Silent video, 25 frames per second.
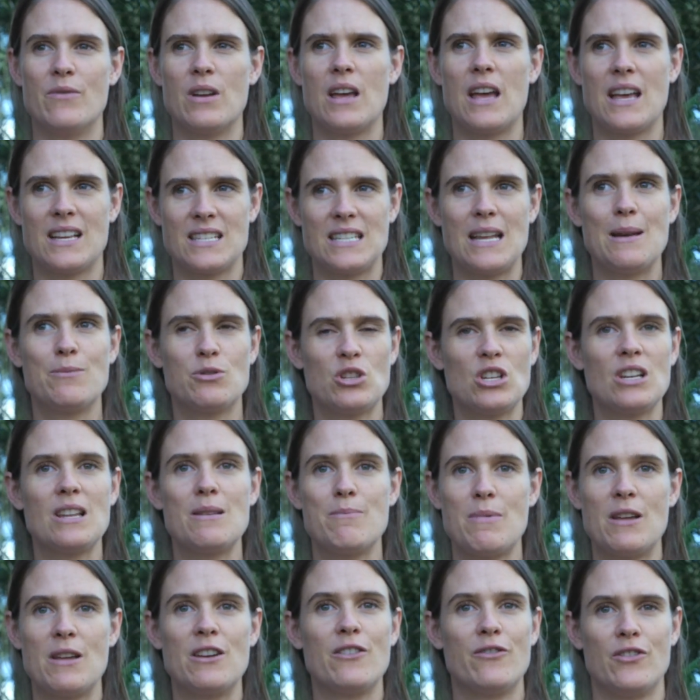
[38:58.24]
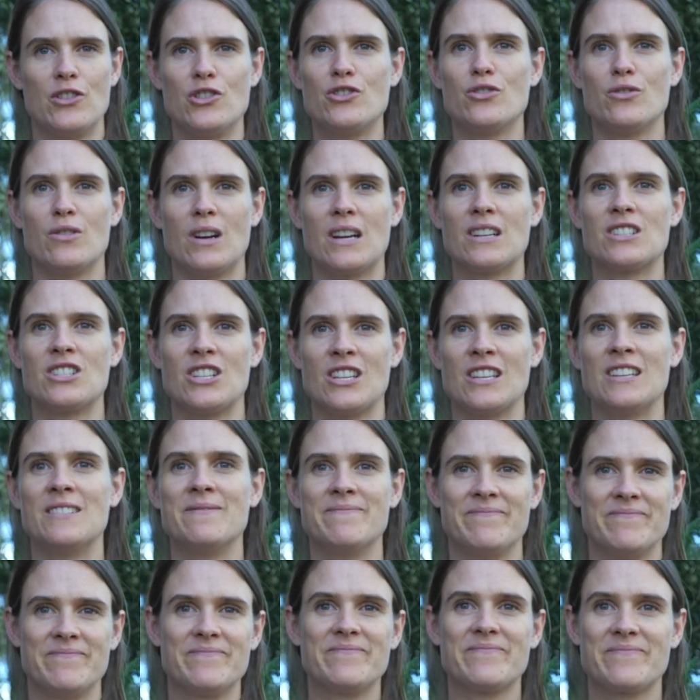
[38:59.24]
exceptionally beneficial, actually.
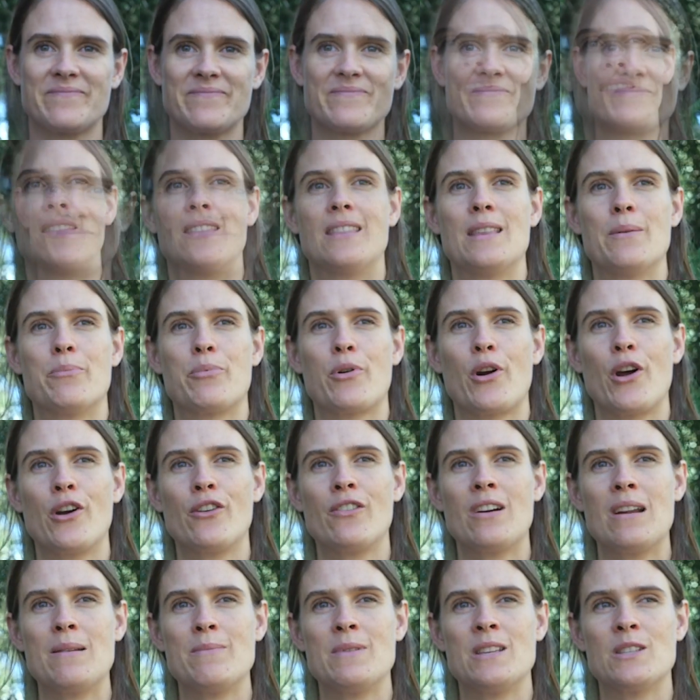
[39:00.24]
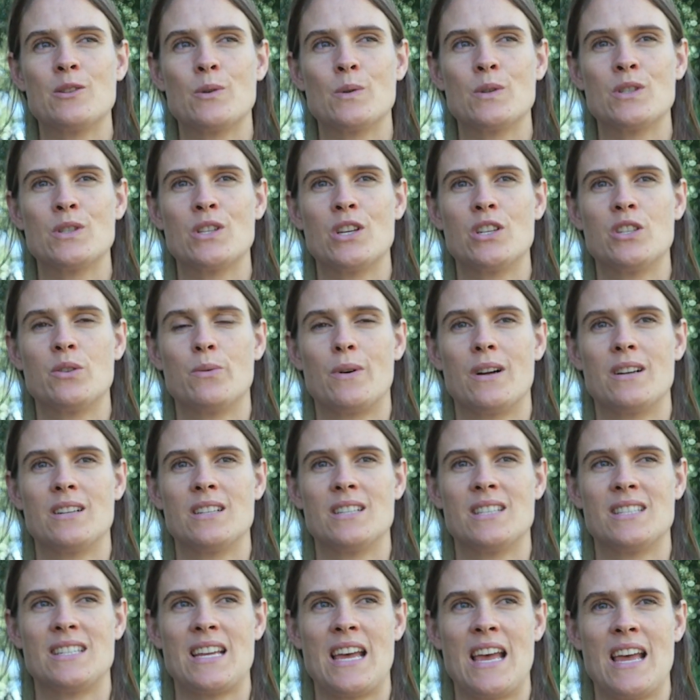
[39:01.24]
The program is also to
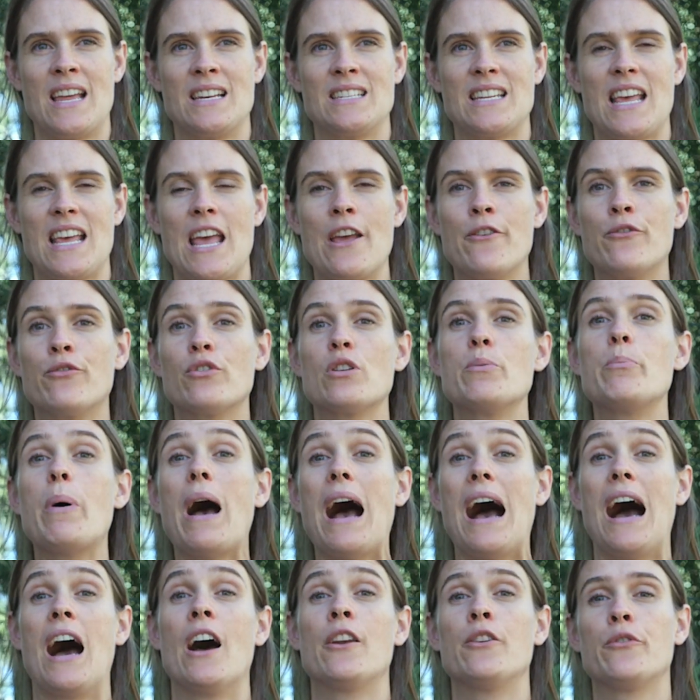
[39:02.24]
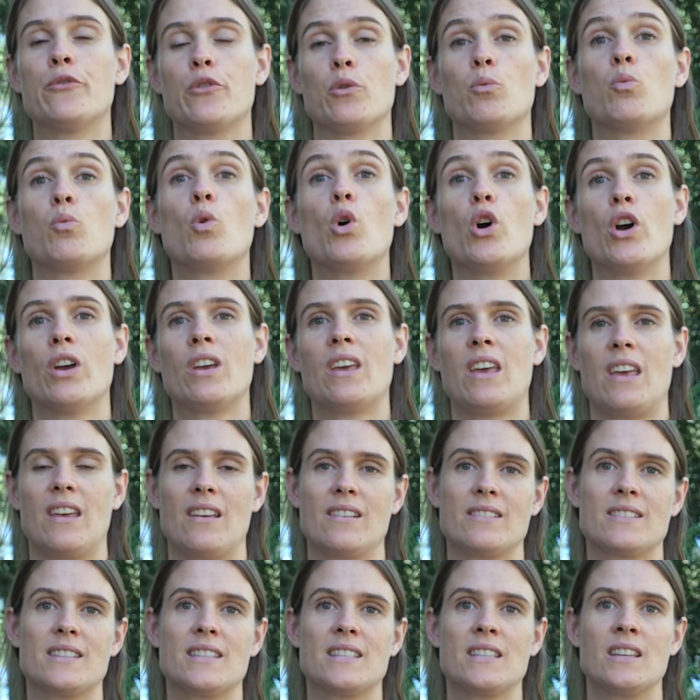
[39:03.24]
understand every part of the
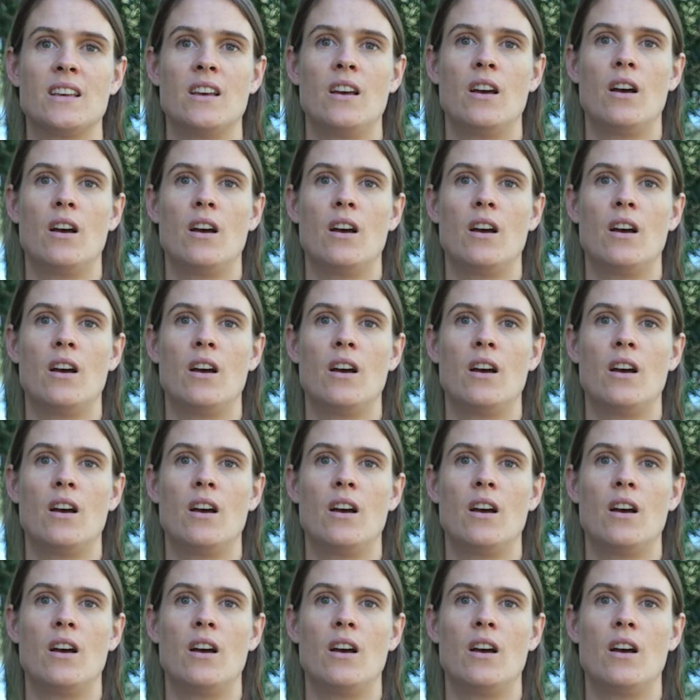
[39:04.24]
workings